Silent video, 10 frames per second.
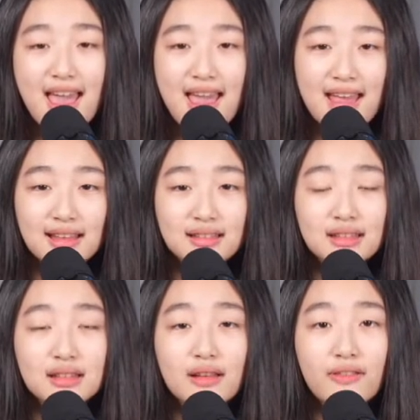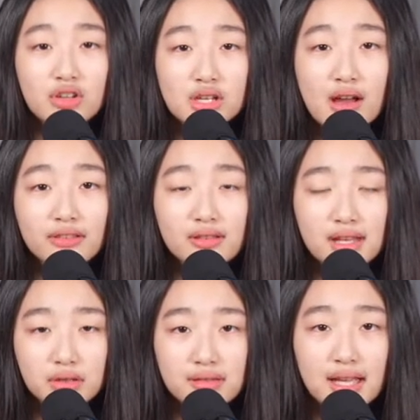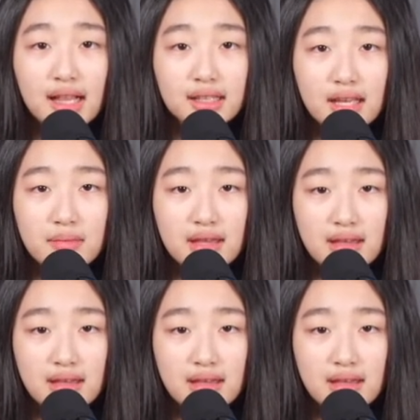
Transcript: and the function of the cytoskeleton